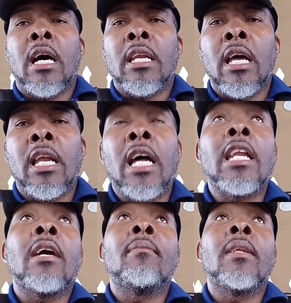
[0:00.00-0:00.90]
and and of
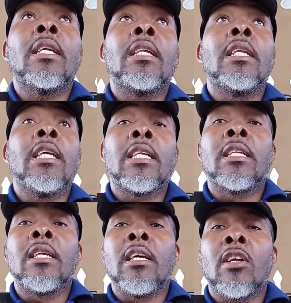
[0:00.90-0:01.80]
them did did
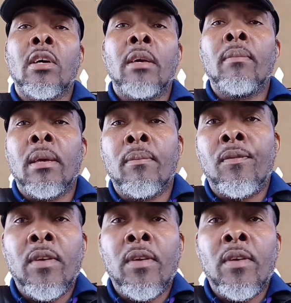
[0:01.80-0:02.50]
you know him him,